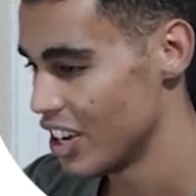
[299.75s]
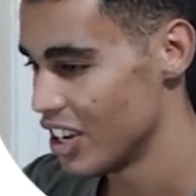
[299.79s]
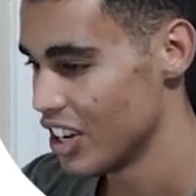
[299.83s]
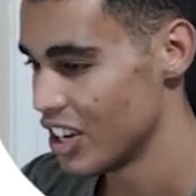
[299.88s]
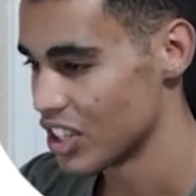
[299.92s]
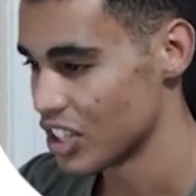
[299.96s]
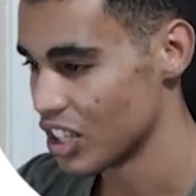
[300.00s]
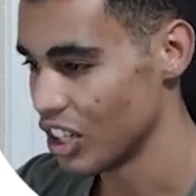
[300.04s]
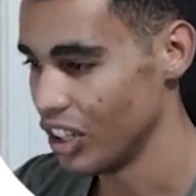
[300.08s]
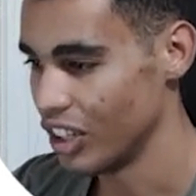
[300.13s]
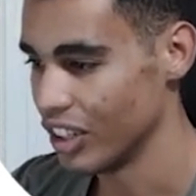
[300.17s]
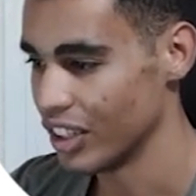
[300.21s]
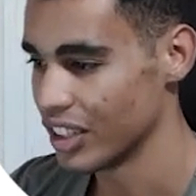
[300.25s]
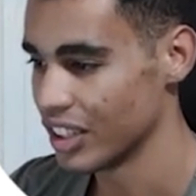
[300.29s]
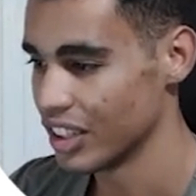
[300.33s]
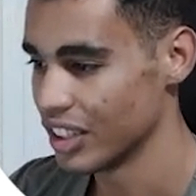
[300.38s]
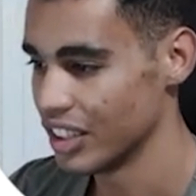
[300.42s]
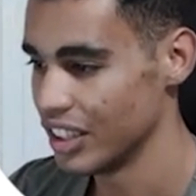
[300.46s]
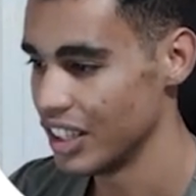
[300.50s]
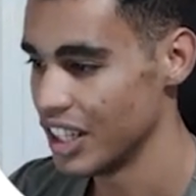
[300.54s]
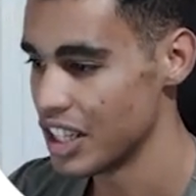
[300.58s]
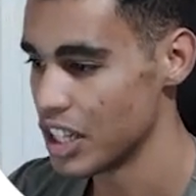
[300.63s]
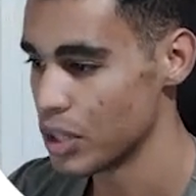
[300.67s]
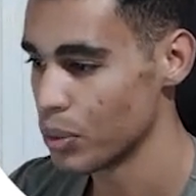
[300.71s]
So
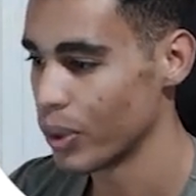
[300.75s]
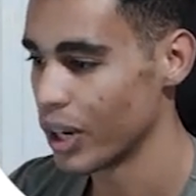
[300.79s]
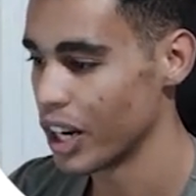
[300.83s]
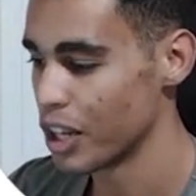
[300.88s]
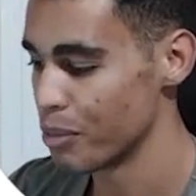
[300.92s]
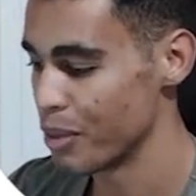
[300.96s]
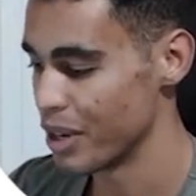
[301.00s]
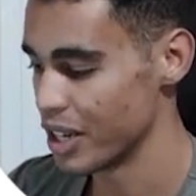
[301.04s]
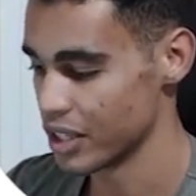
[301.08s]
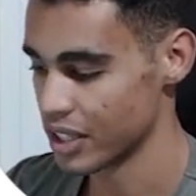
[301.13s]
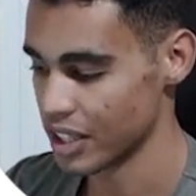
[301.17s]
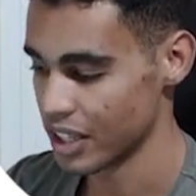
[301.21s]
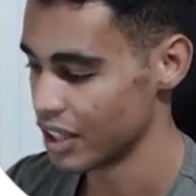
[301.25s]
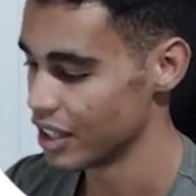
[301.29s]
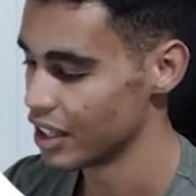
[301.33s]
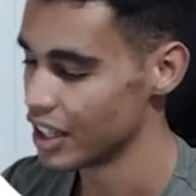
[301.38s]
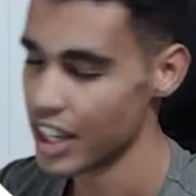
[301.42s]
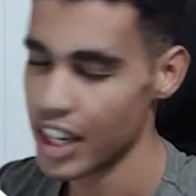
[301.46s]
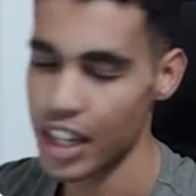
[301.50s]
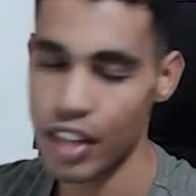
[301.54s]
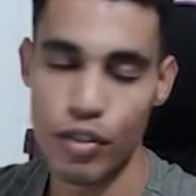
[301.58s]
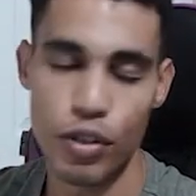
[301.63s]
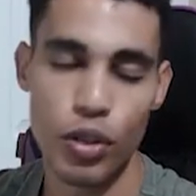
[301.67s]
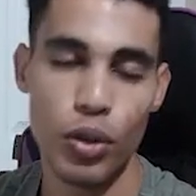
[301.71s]
this is what it means.
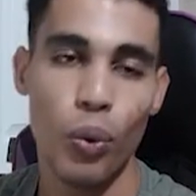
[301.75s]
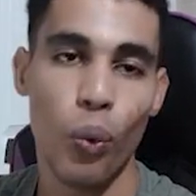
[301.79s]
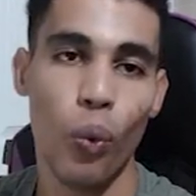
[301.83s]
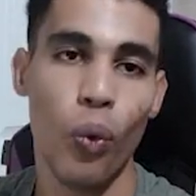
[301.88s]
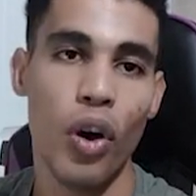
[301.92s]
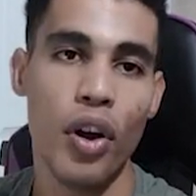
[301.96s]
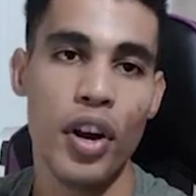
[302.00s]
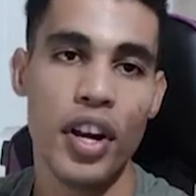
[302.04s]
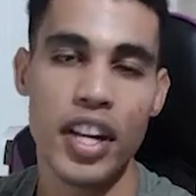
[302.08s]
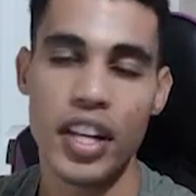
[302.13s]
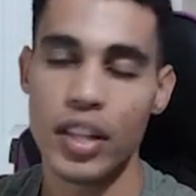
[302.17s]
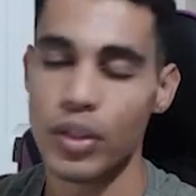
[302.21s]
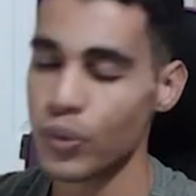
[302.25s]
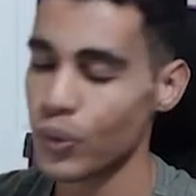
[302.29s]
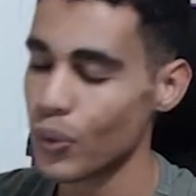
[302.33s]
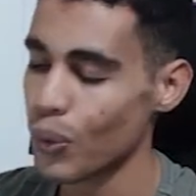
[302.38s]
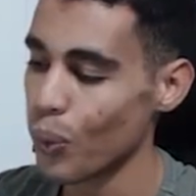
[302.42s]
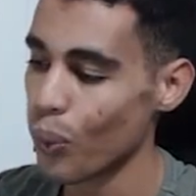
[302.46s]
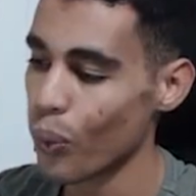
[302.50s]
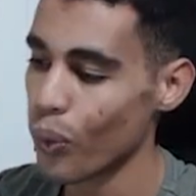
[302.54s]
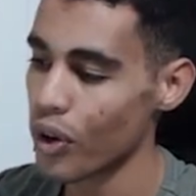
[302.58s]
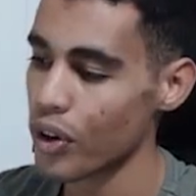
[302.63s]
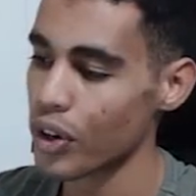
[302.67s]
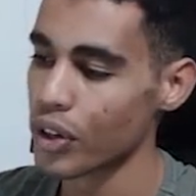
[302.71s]
If you want it to
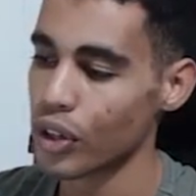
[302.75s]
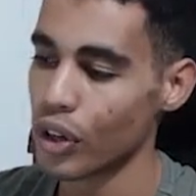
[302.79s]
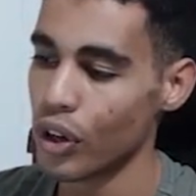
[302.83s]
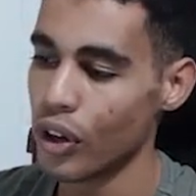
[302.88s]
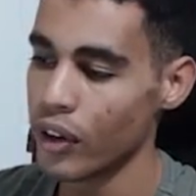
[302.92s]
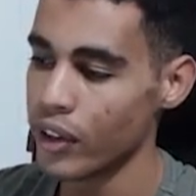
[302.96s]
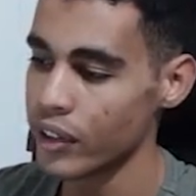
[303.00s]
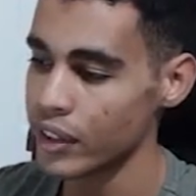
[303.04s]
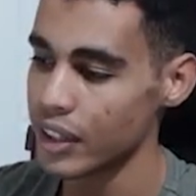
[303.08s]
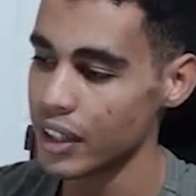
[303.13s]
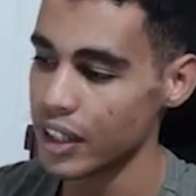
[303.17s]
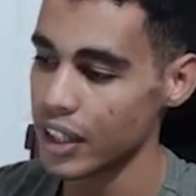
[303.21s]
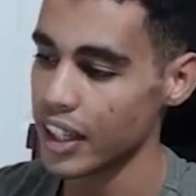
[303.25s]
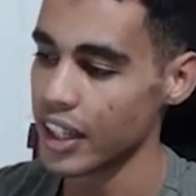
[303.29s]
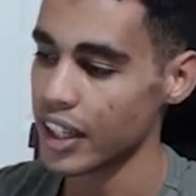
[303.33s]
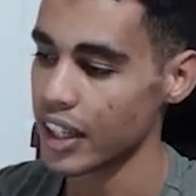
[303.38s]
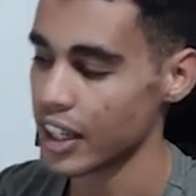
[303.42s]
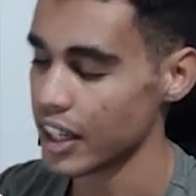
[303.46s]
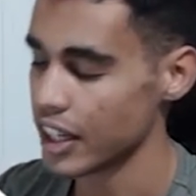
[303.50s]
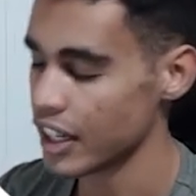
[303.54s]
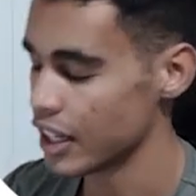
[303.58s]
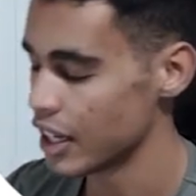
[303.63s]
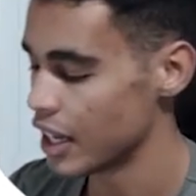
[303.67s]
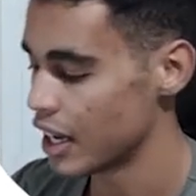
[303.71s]
work only in